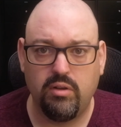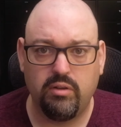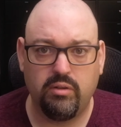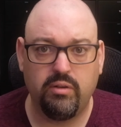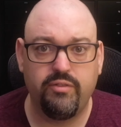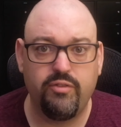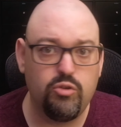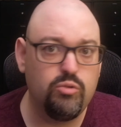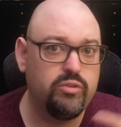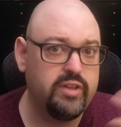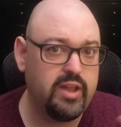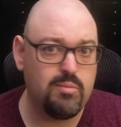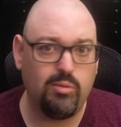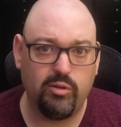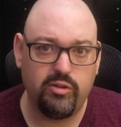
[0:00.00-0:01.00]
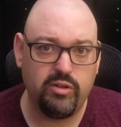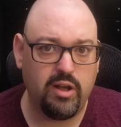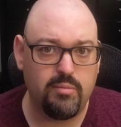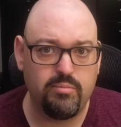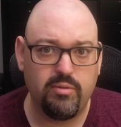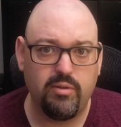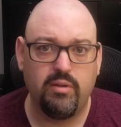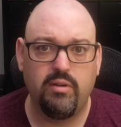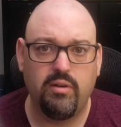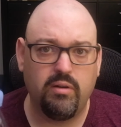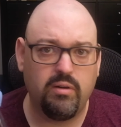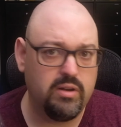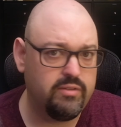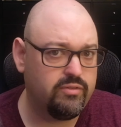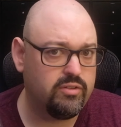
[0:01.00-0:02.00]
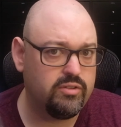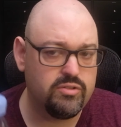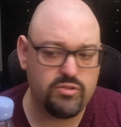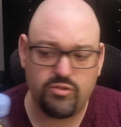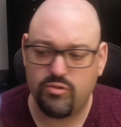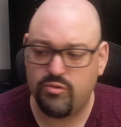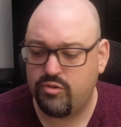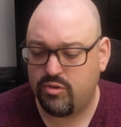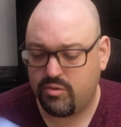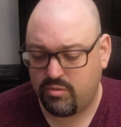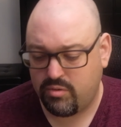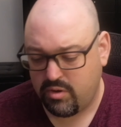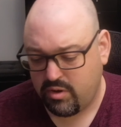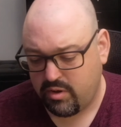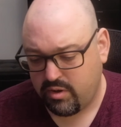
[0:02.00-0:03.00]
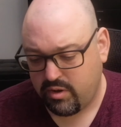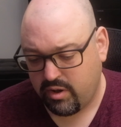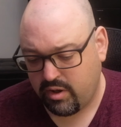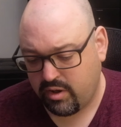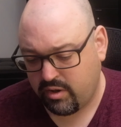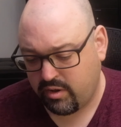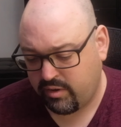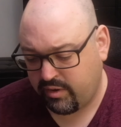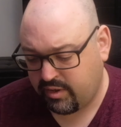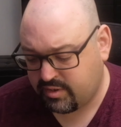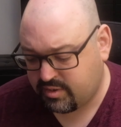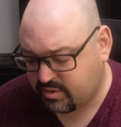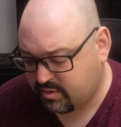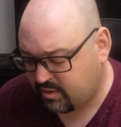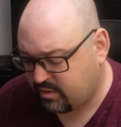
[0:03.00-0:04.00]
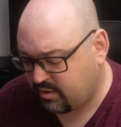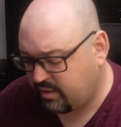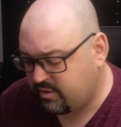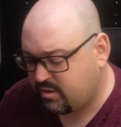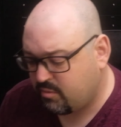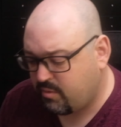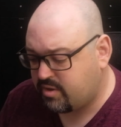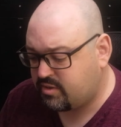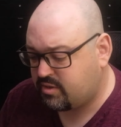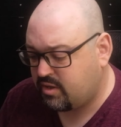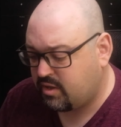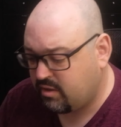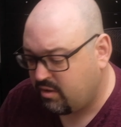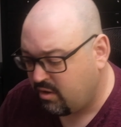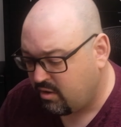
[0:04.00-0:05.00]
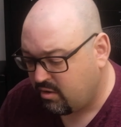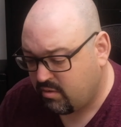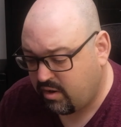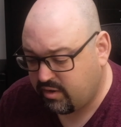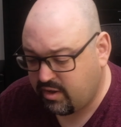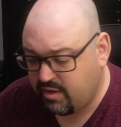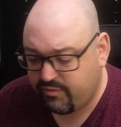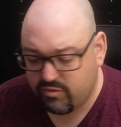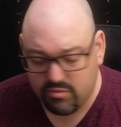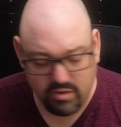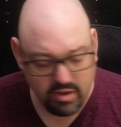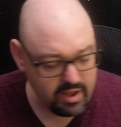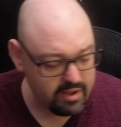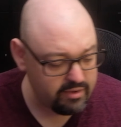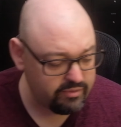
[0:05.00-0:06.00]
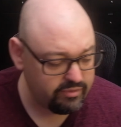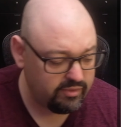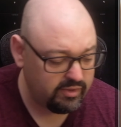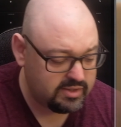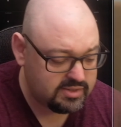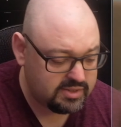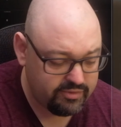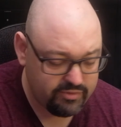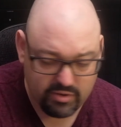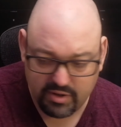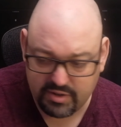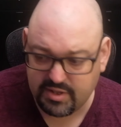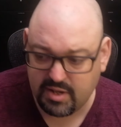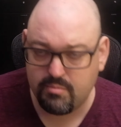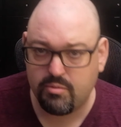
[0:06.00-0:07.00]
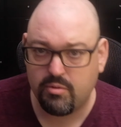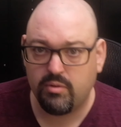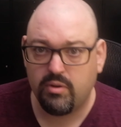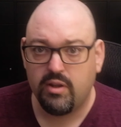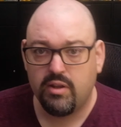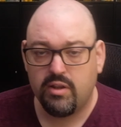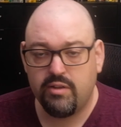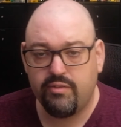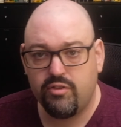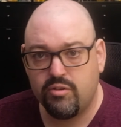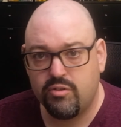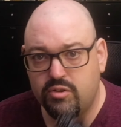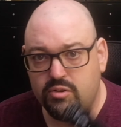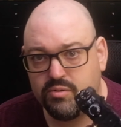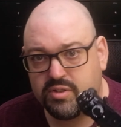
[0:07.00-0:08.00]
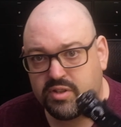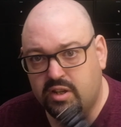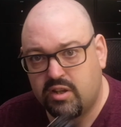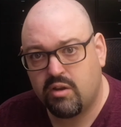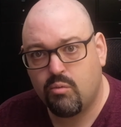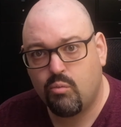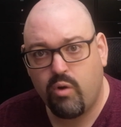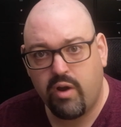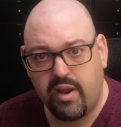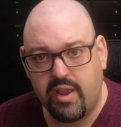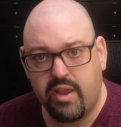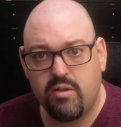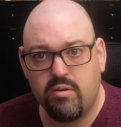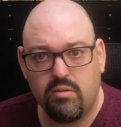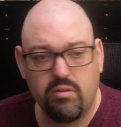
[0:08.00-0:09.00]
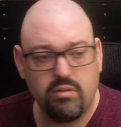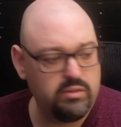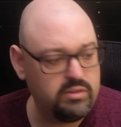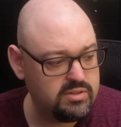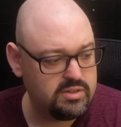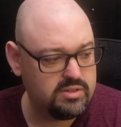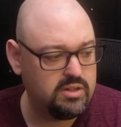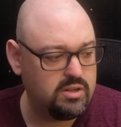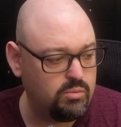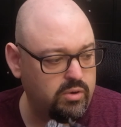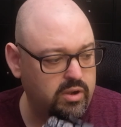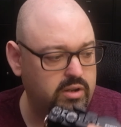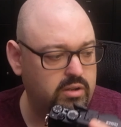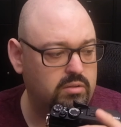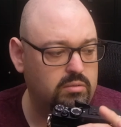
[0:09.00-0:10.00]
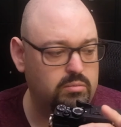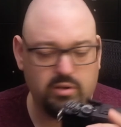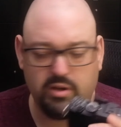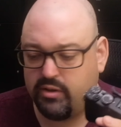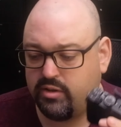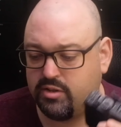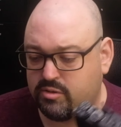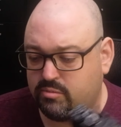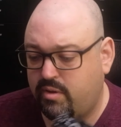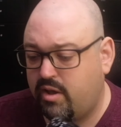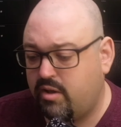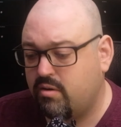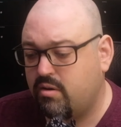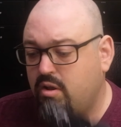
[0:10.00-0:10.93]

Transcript: If you do tabletop or even studio, it's interesting, right? If you have, let's say, for example, if you're using a wide angle, this is not a wide angle, but it doesn't matter.